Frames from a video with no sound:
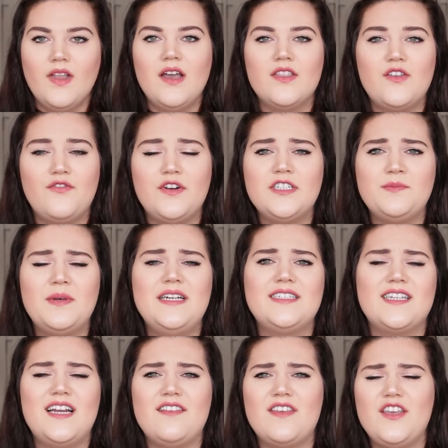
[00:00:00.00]
The first place
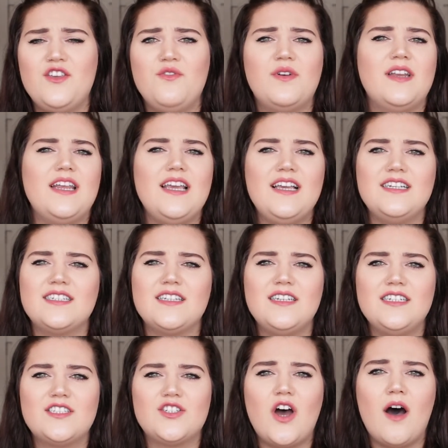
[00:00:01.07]
that I think you could easily
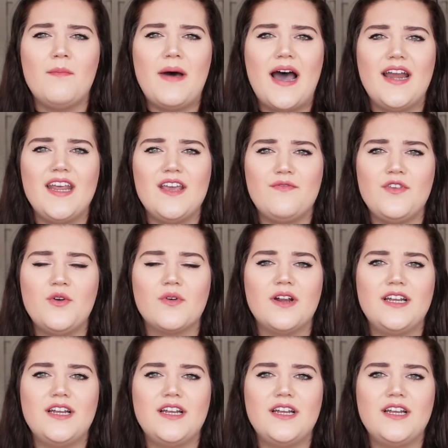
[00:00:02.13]
stop at if you were